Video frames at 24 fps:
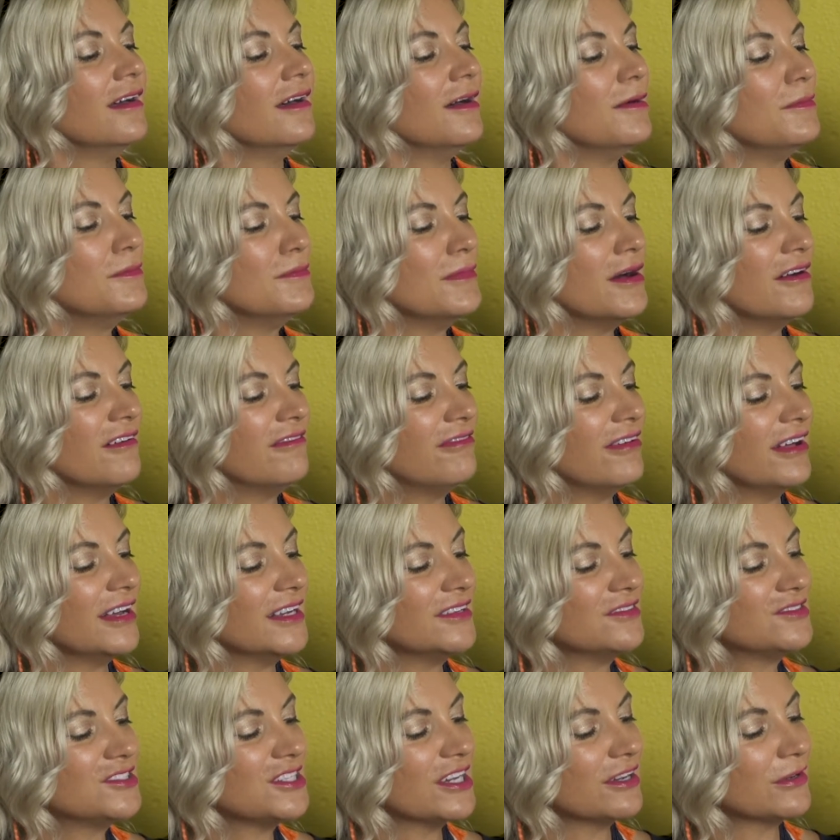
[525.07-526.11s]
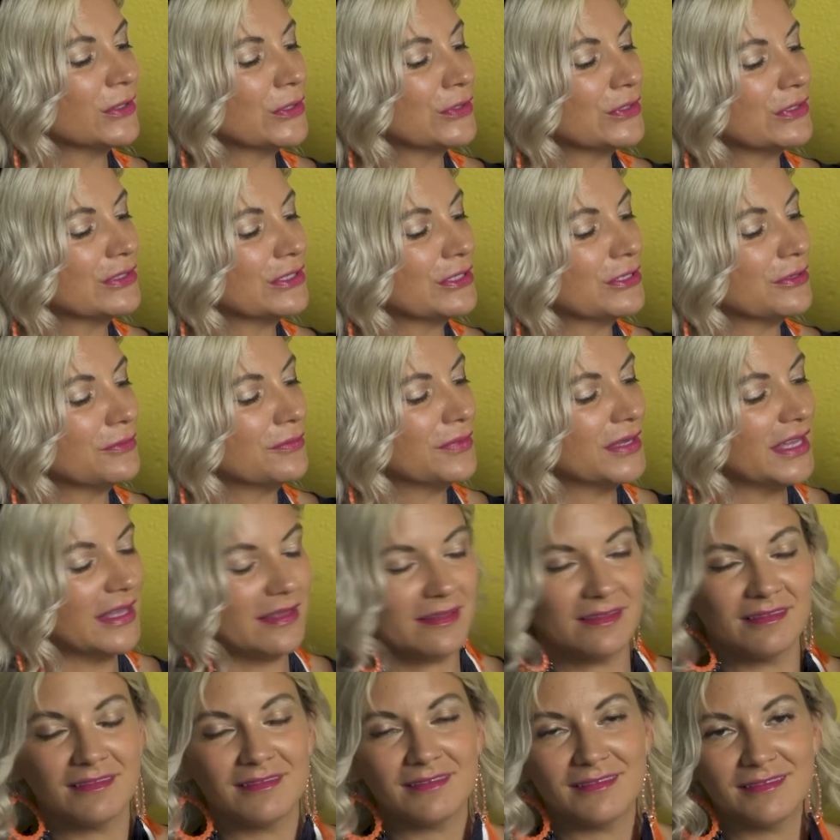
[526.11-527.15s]
of Gerald a little bit.
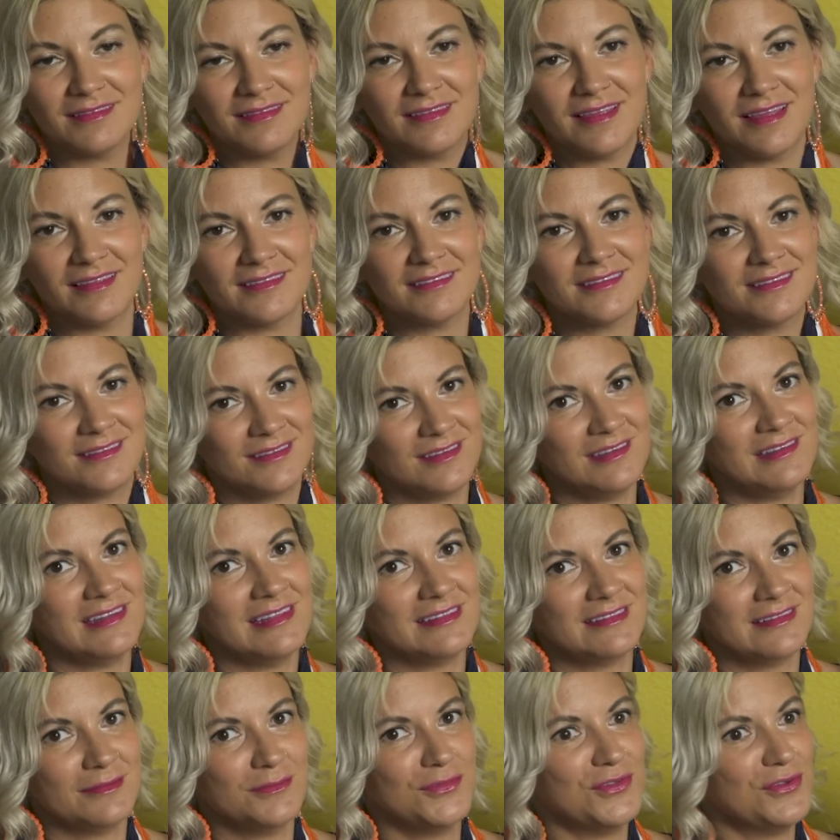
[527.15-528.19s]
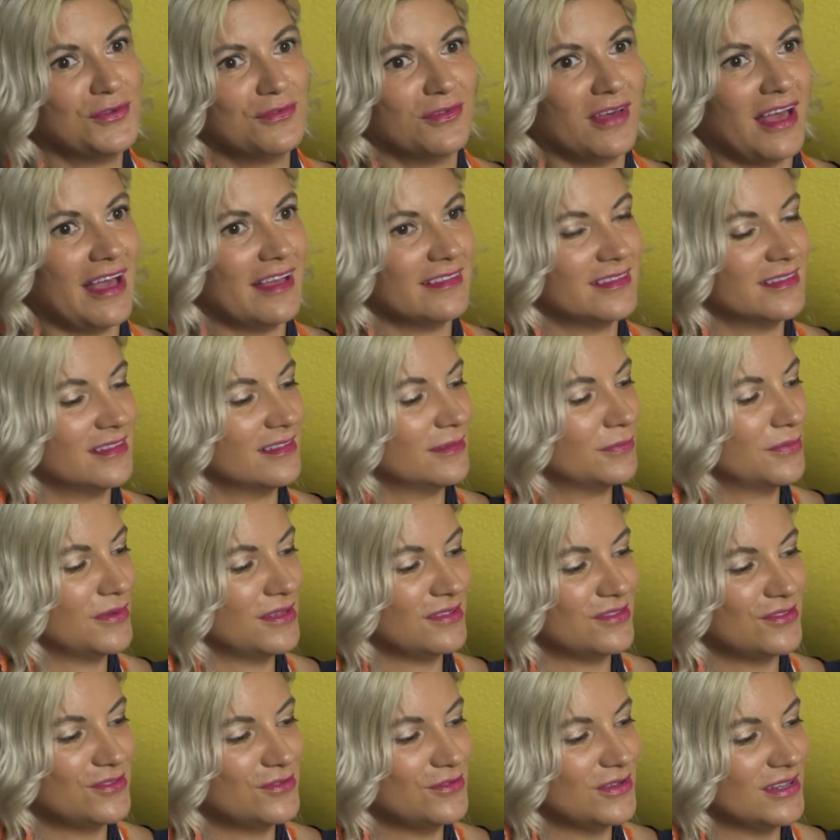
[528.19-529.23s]
Says, you need some new glasses
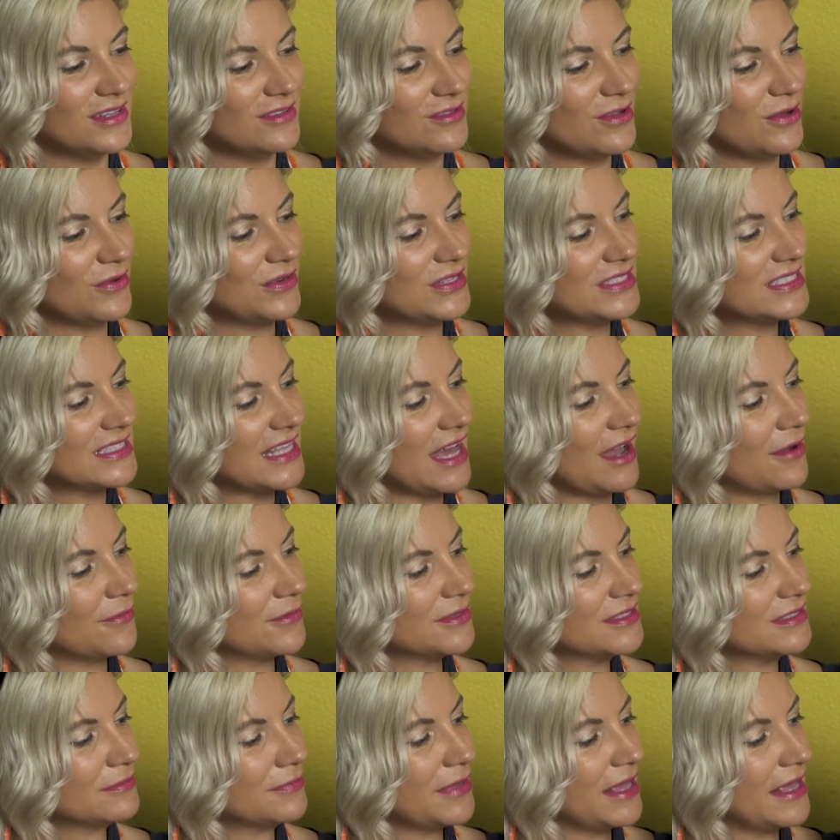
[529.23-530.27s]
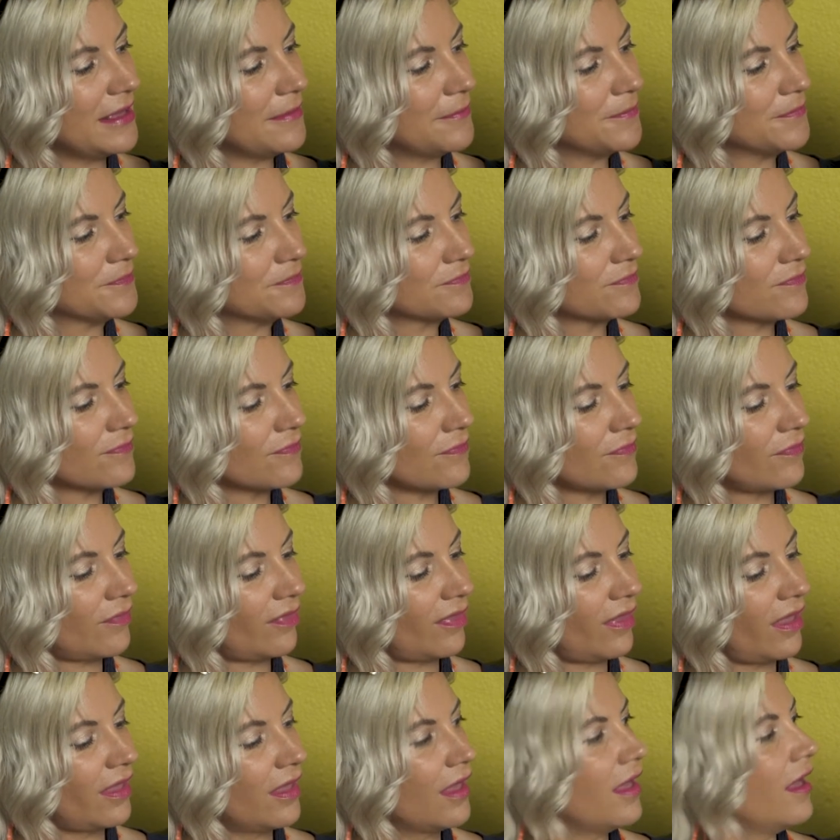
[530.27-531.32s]
because you didn't notice that was me.
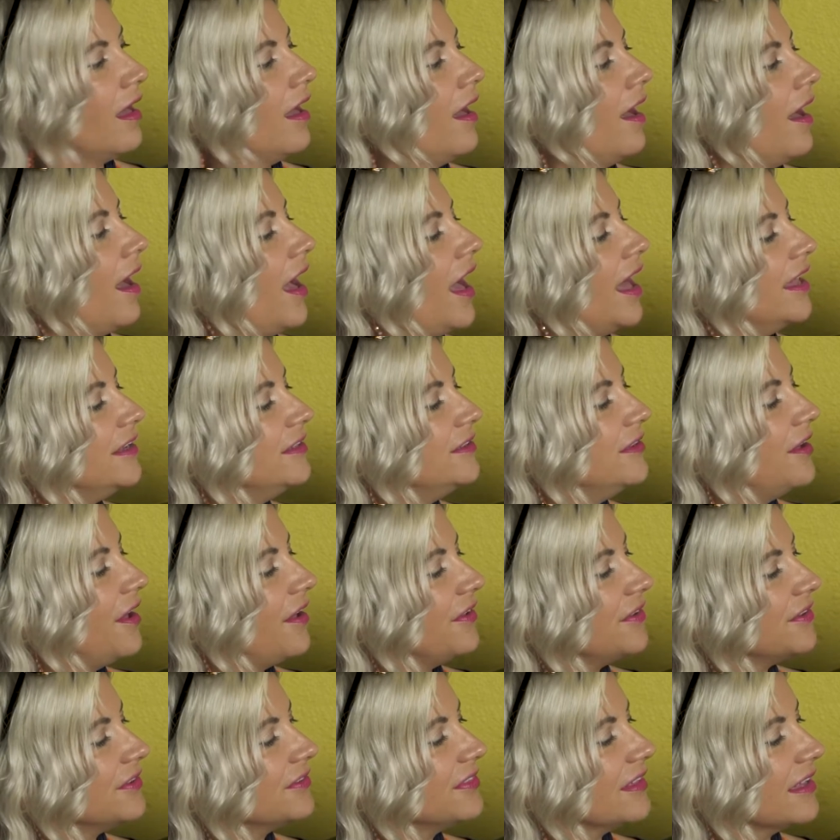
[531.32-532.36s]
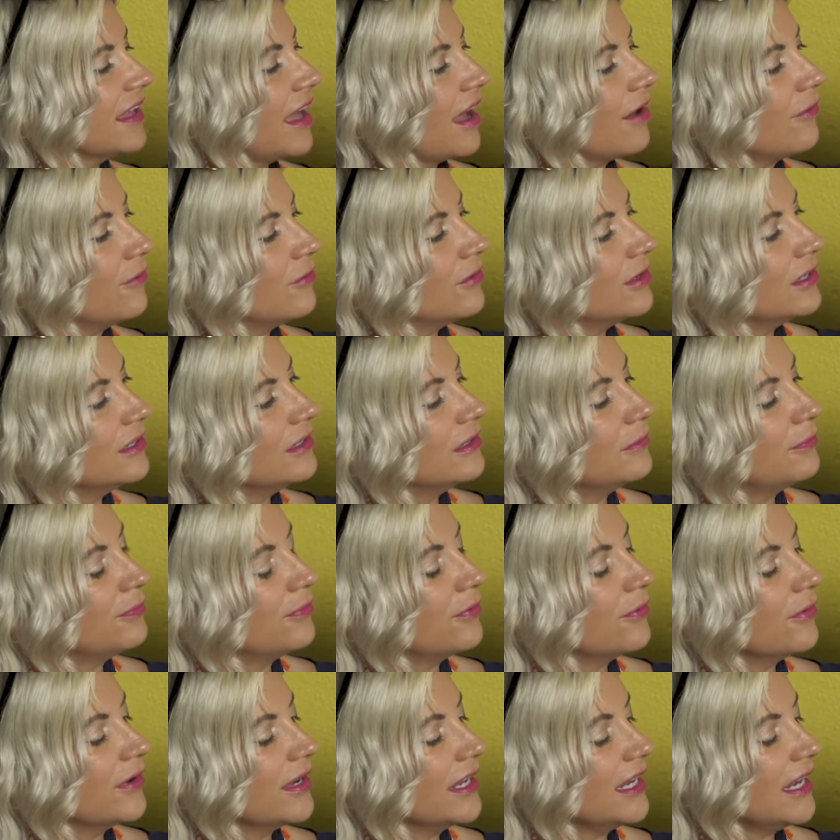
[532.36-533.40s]
Another thing I wanted to
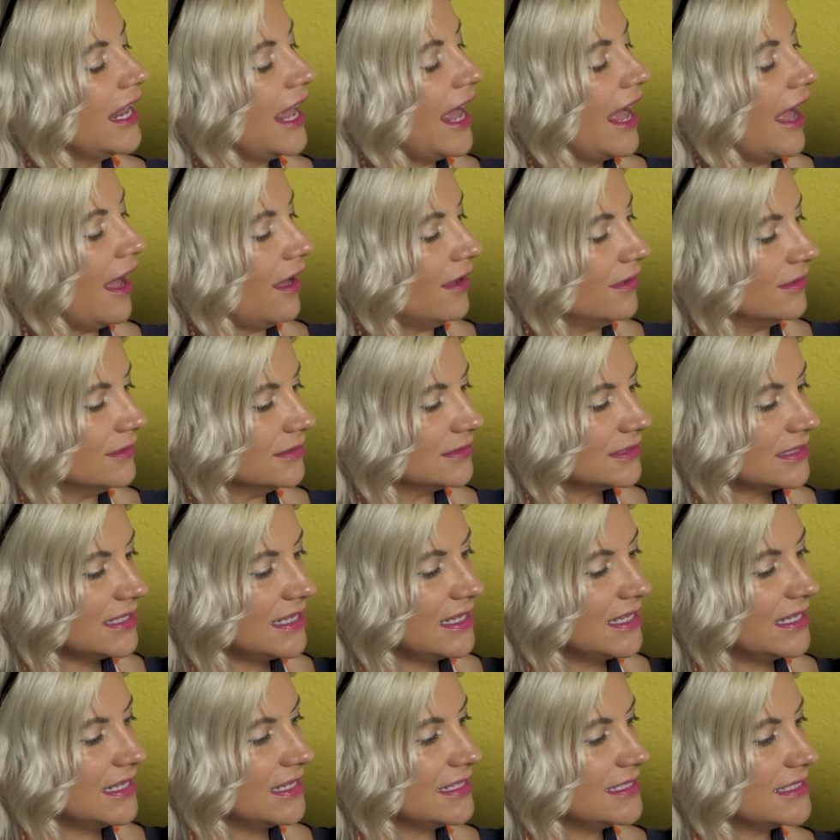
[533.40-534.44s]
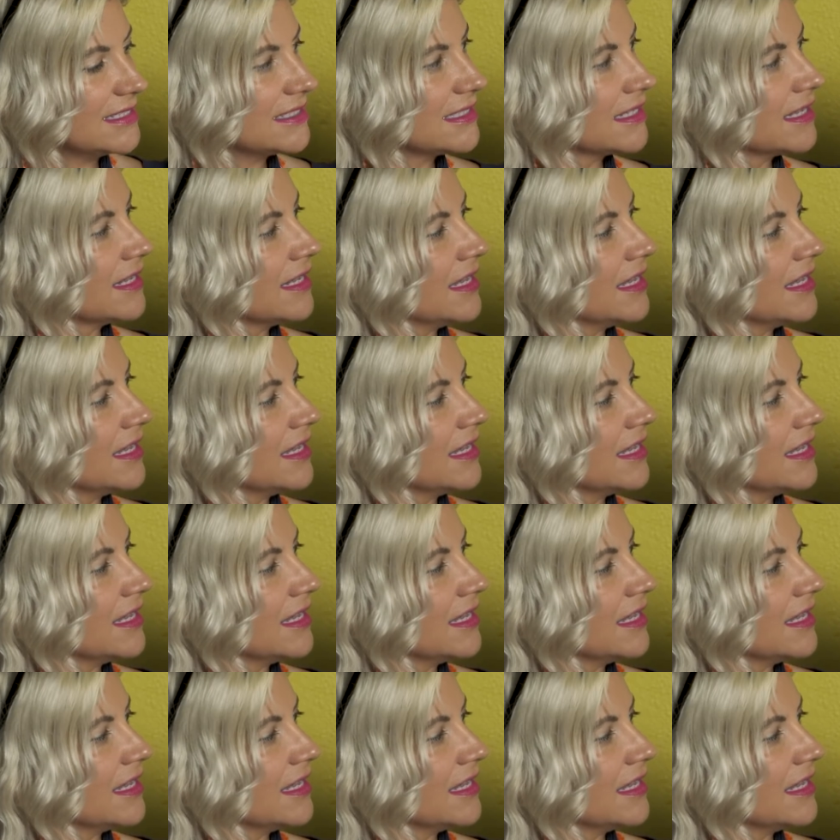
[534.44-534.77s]
point out is